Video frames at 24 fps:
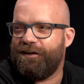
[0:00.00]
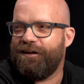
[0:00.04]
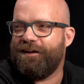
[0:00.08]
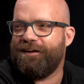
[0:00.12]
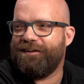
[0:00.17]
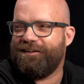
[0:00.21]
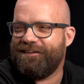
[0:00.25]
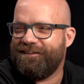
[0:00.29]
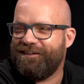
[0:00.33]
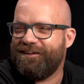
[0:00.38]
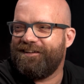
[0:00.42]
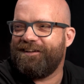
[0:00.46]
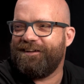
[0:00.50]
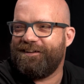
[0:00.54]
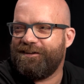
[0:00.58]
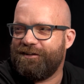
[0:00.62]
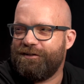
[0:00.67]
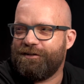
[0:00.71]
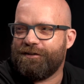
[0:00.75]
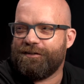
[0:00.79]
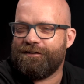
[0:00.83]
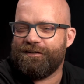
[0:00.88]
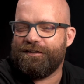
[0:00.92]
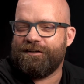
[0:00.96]
And,
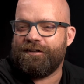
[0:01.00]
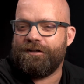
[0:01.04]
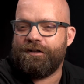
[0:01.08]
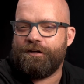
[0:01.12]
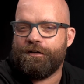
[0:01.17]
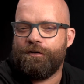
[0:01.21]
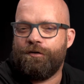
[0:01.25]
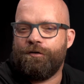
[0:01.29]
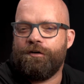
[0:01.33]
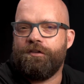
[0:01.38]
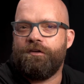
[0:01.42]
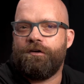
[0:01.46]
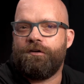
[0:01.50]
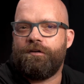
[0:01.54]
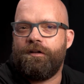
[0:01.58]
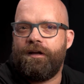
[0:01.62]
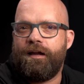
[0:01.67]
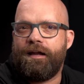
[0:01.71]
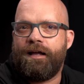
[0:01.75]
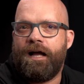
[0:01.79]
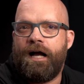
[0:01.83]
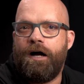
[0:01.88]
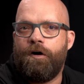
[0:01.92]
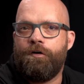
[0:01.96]
and they're
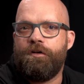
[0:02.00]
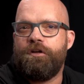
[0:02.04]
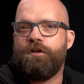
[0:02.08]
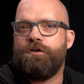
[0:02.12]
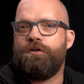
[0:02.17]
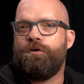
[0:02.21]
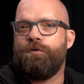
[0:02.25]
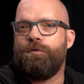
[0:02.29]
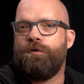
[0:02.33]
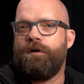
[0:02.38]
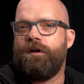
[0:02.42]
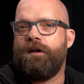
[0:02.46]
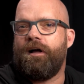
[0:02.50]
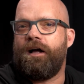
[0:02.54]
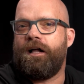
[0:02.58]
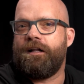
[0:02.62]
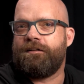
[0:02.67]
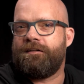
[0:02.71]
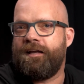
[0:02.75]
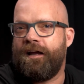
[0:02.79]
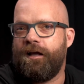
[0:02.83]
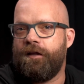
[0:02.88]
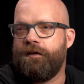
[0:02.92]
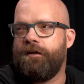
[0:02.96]
like, how do you do it?
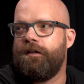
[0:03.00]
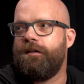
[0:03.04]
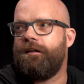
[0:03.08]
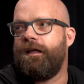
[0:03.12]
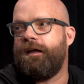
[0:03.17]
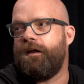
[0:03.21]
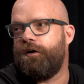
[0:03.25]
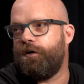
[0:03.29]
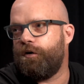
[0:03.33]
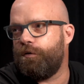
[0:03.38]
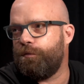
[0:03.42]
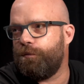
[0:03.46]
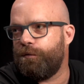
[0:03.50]
I'll tell you later.